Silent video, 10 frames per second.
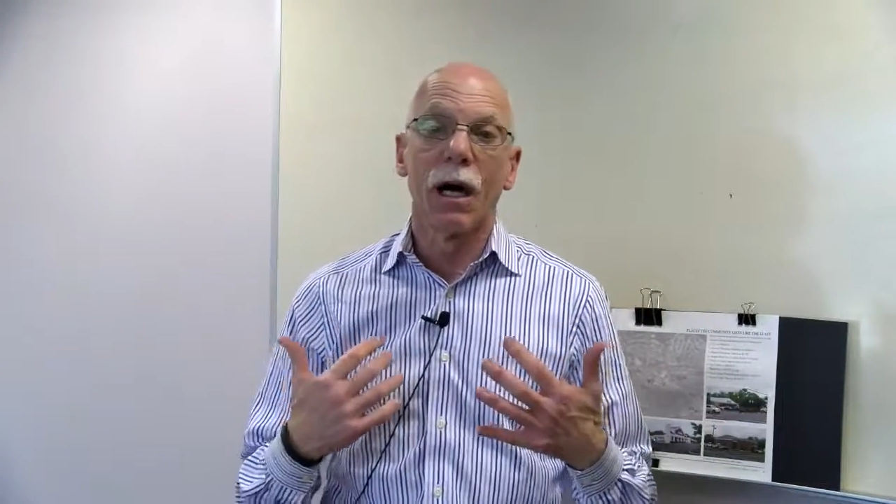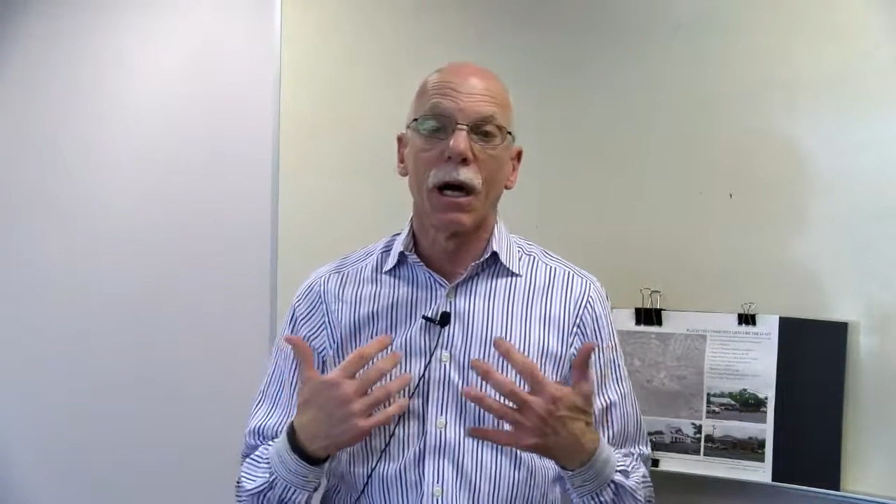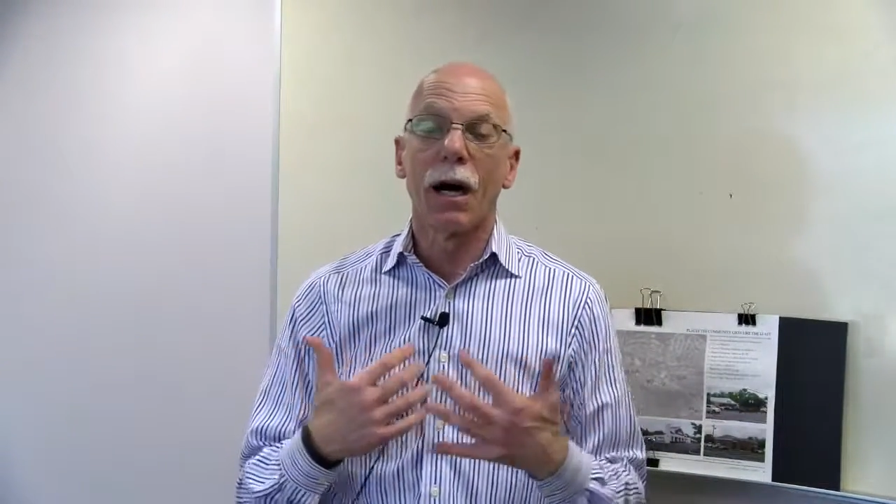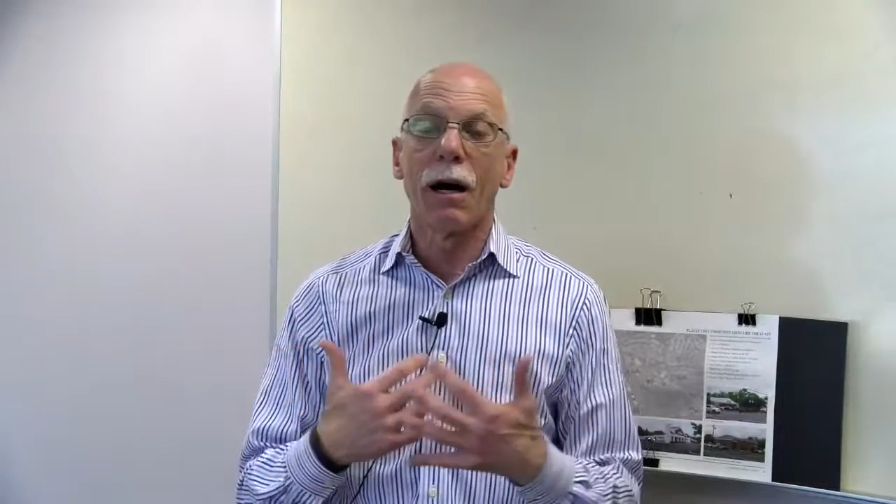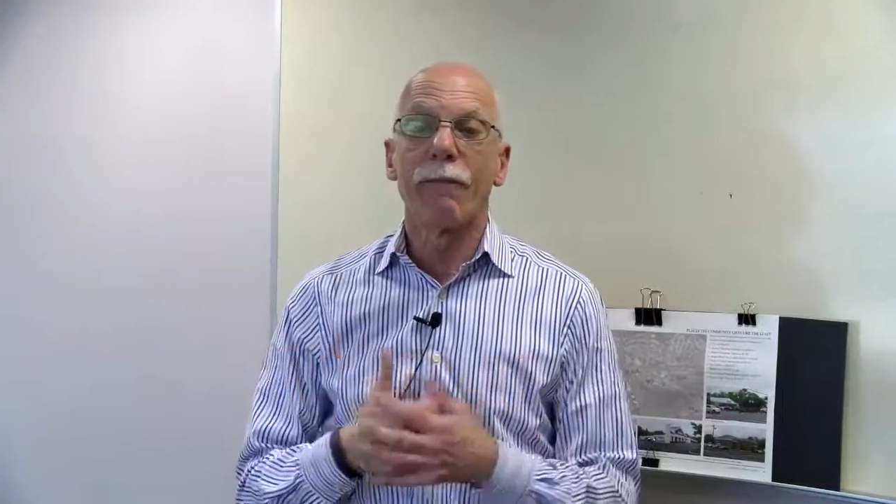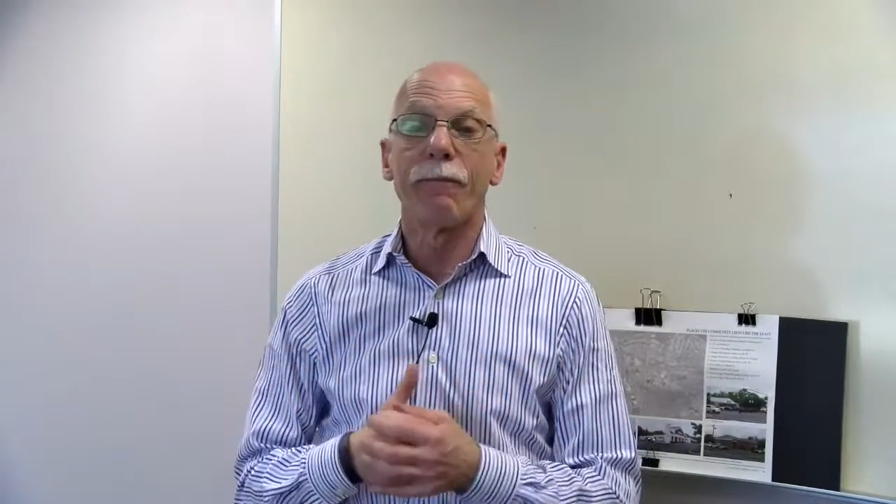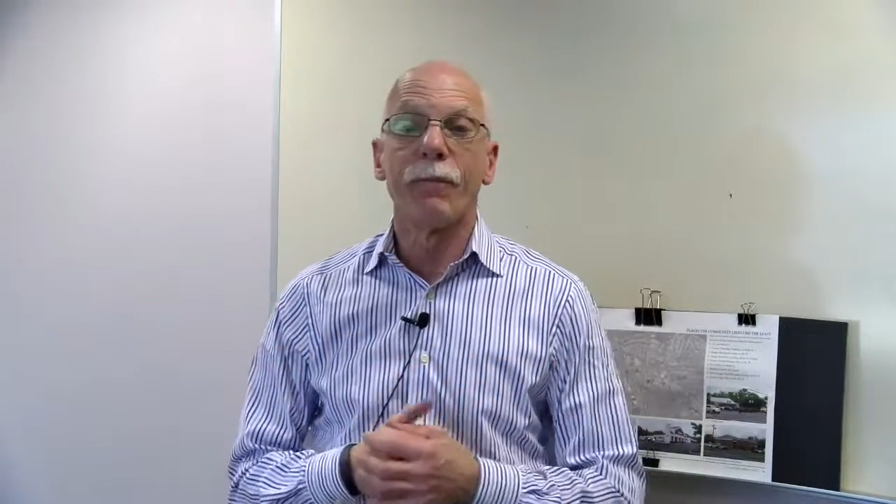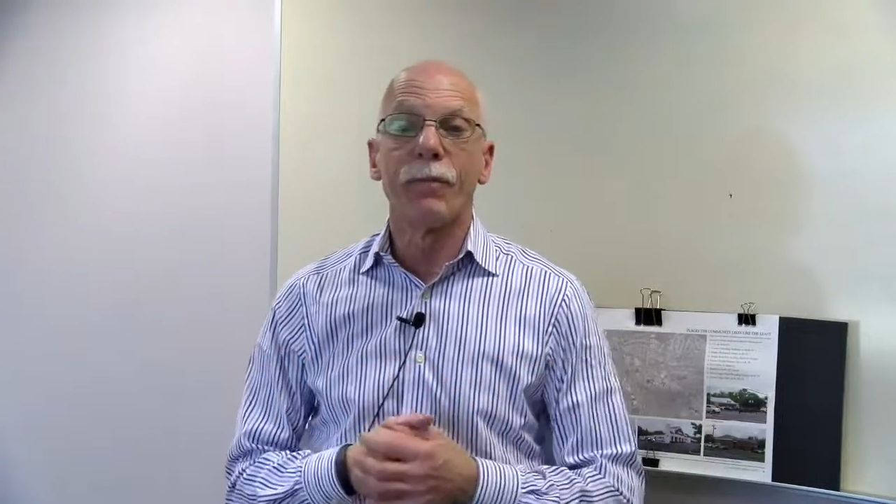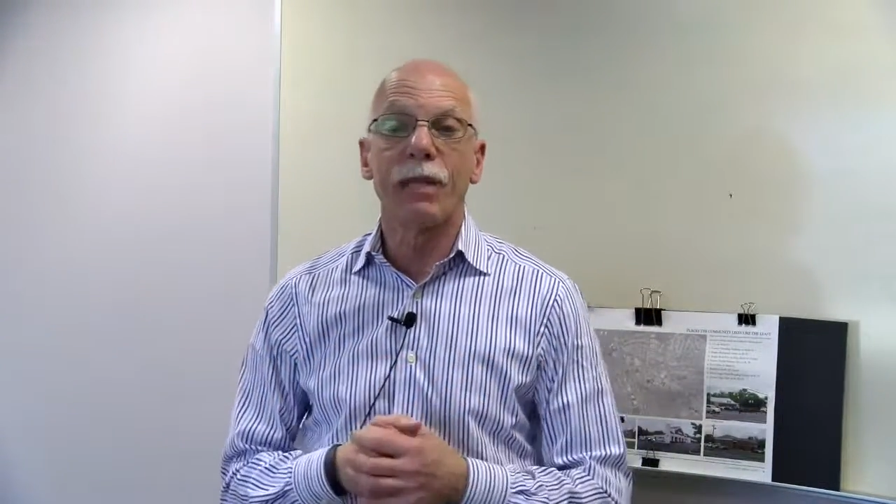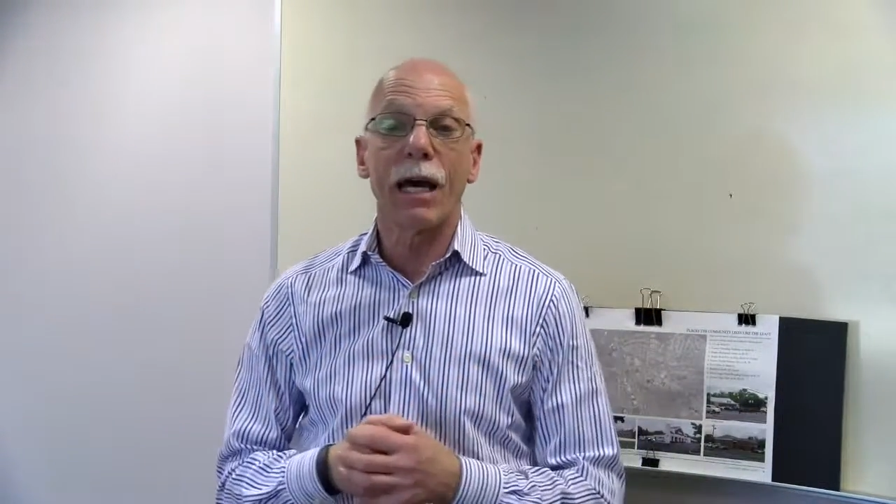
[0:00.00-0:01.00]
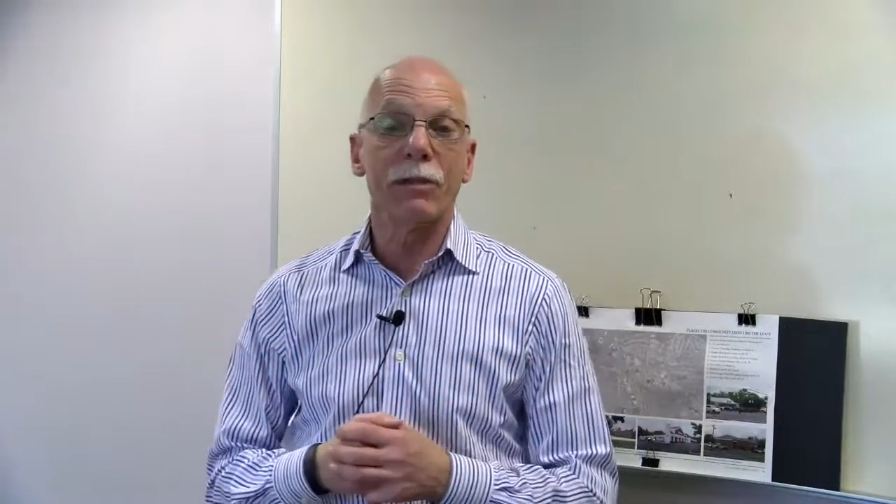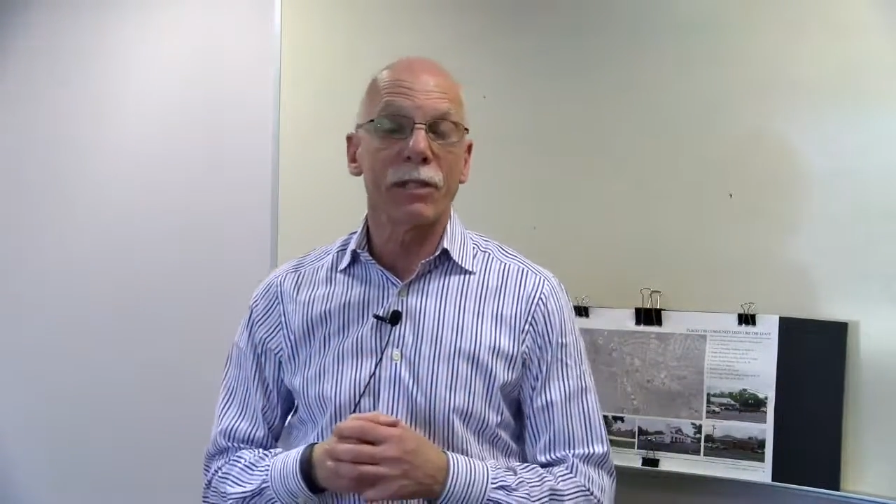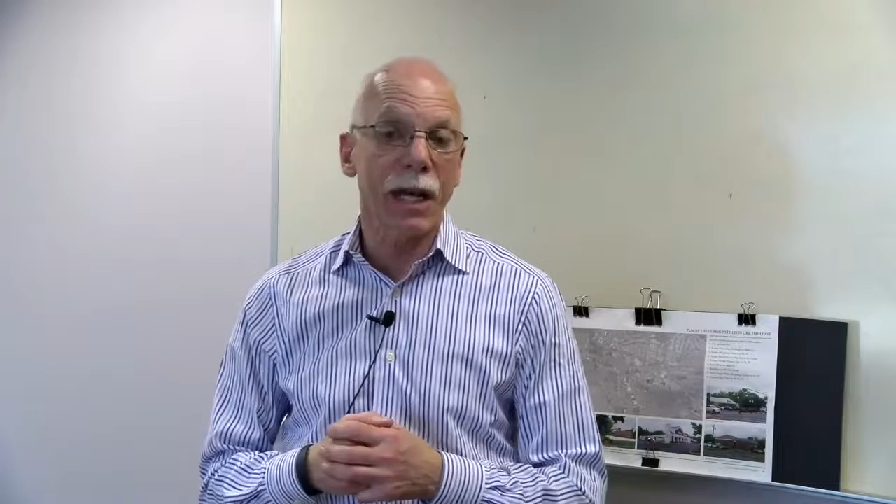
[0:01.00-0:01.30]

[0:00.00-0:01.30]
Town